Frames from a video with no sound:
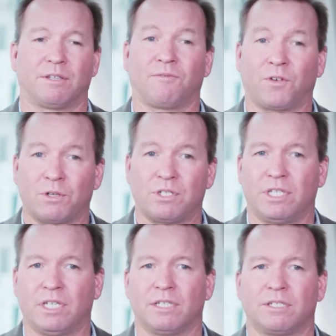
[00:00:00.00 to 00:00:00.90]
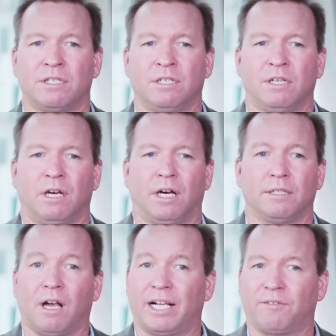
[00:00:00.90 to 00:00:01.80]
The first is uh,
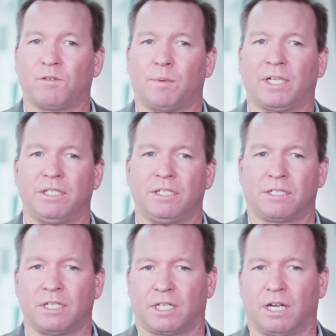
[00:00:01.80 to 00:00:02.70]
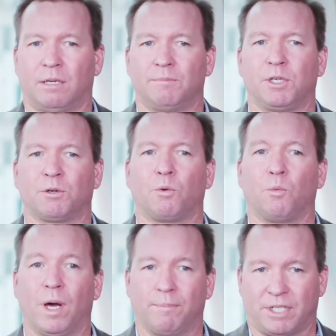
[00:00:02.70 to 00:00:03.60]
not everybody's going to come to your
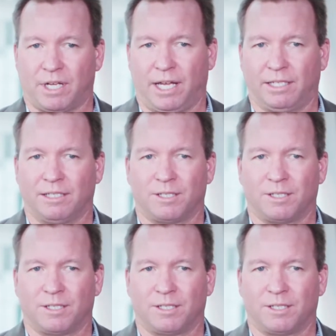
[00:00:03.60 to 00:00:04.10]
website.